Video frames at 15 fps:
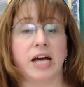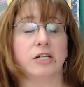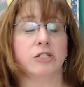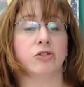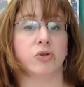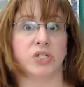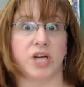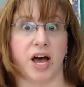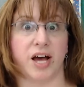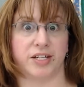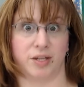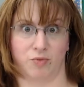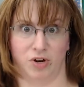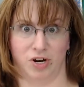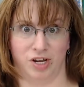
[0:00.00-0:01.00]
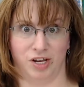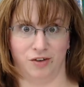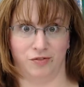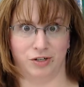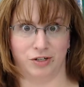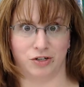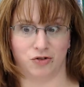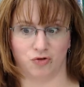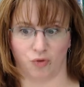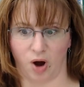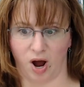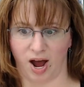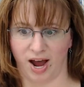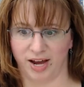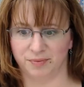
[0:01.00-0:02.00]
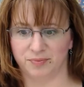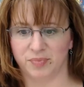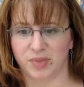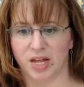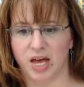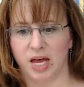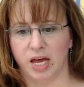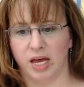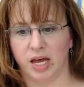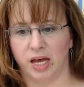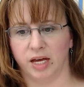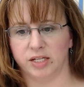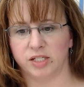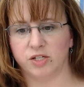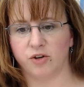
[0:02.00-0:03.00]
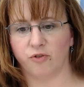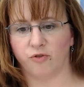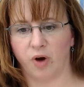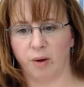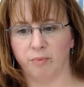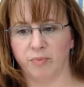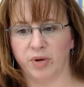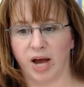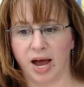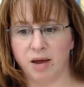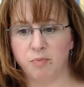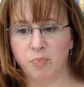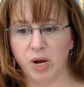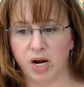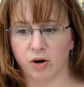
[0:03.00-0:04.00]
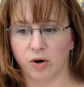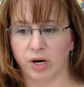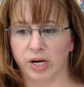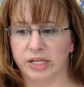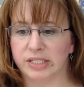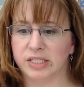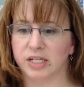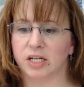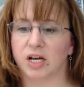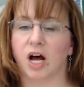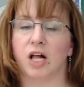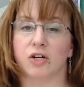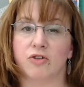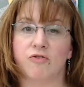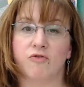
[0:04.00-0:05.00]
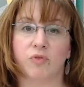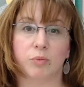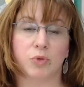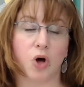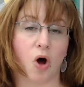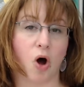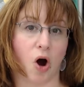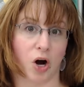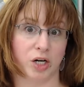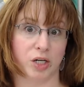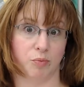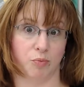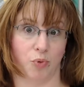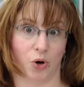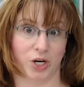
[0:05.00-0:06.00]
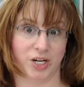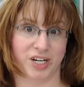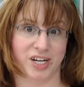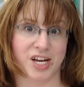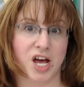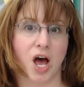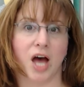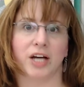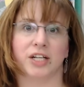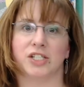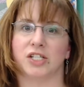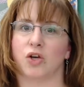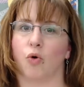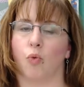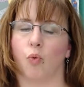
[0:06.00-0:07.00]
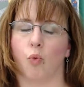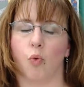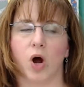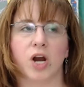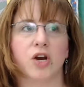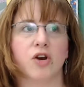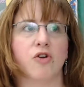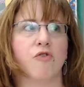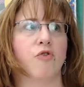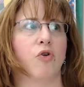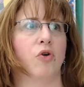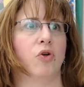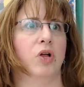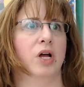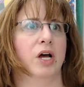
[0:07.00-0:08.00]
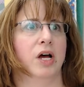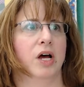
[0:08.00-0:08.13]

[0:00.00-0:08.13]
exercise I'm going to give you to try is from Guy Perry's Color from the Heart book. It is a wonderful